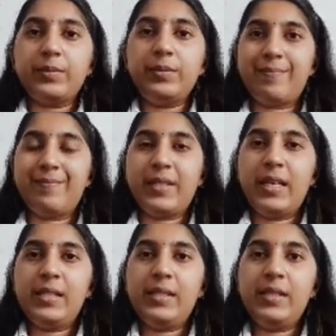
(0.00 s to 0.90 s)
Since
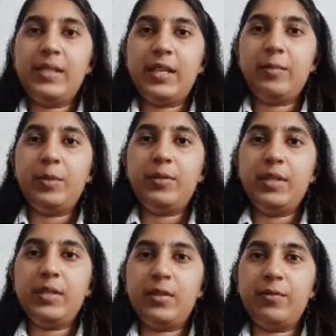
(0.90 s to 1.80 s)
NPV is the
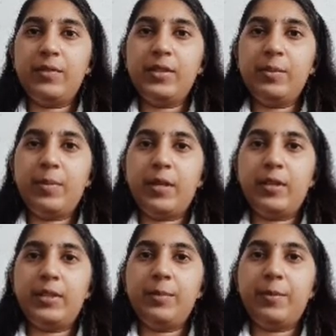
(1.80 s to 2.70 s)
first priority
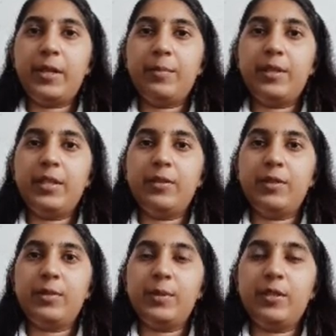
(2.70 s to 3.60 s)
primary investment
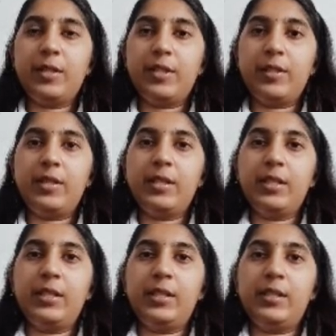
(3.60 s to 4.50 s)
criteria, it is
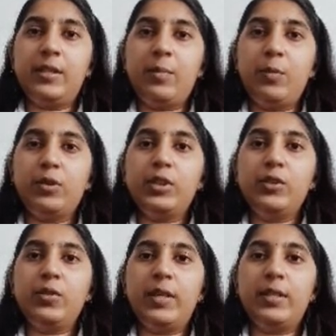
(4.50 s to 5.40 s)
important to undertake
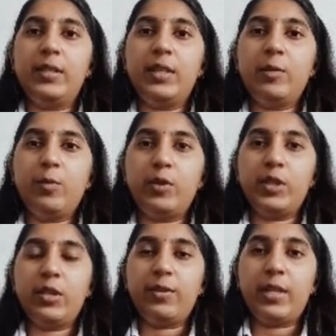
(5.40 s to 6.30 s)
a project with
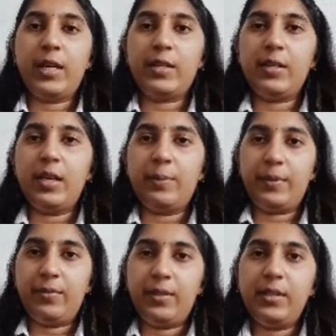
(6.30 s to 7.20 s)
higher NPV.
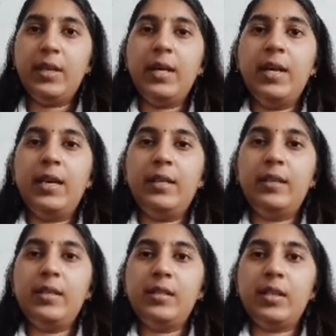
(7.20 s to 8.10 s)
In this
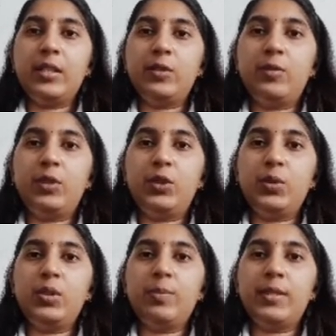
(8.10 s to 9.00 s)
case, we choose
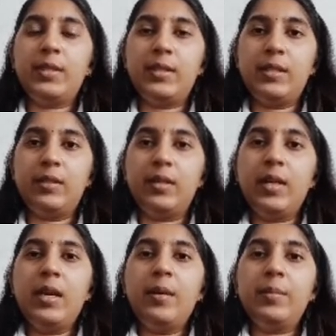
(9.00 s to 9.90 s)
Persistent.
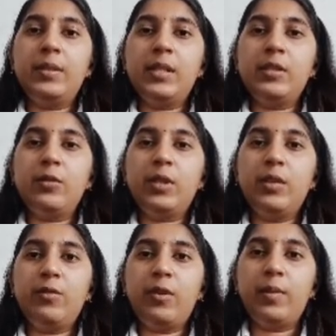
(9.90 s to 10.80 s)
Besides looking from a
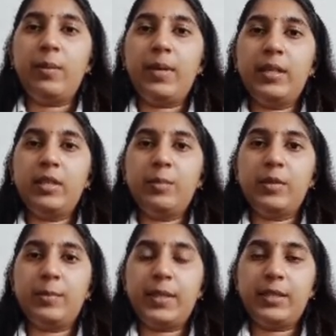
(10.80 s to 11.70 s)
market perspective,
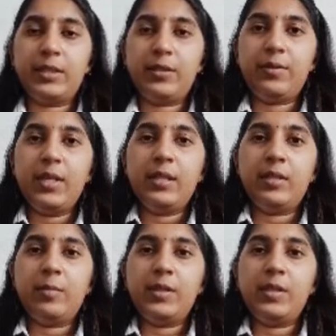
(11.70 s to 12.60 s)
the
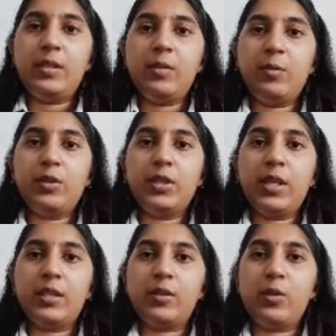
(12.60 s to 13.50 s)
Persistent project has lower
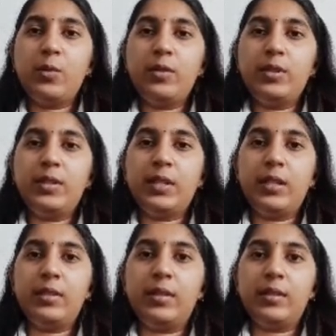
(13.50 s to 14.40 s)
risk and
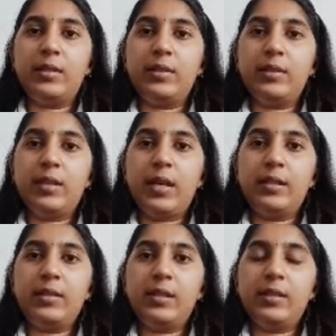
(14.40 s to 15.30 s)

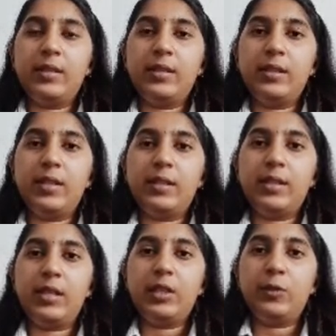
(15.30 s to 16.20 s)
uncertainty than Sneaker
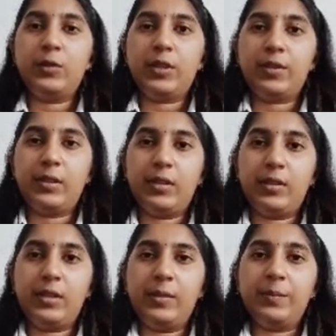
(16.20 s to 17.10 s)
2013.
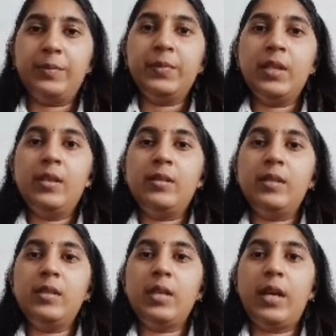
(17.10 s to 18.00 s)
Since the
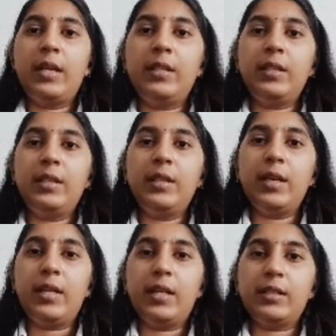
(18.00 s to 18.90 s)
hiking and active
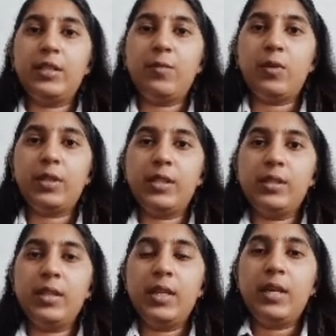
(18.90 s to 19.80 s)
walking
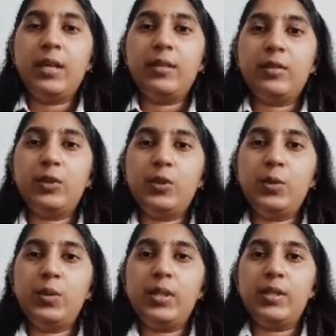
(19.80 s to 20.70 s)
shoe is
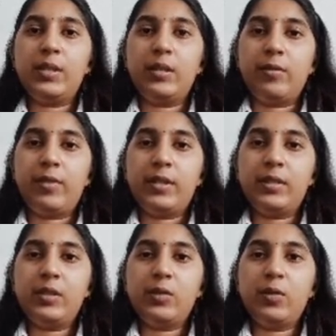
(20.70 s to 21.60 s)
the fastest growing
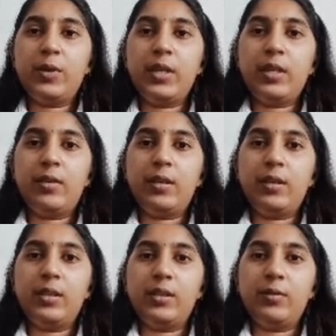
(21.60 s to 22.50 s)
area in
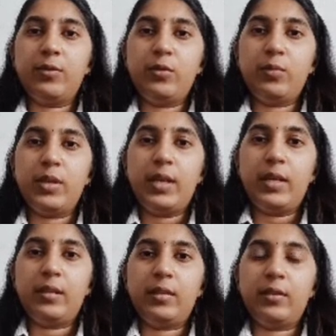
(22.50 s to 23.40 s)
footwear and the
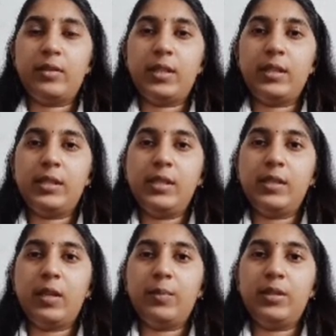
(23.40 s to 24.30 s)
targeting segment
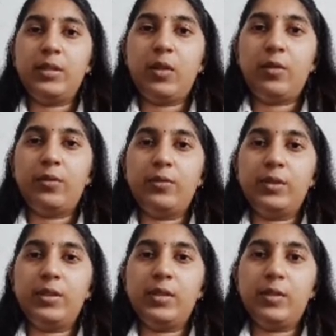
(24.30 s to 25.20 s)
of this
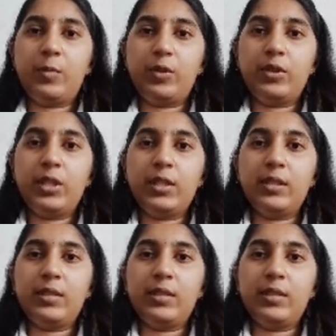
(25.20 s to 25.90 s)
project is the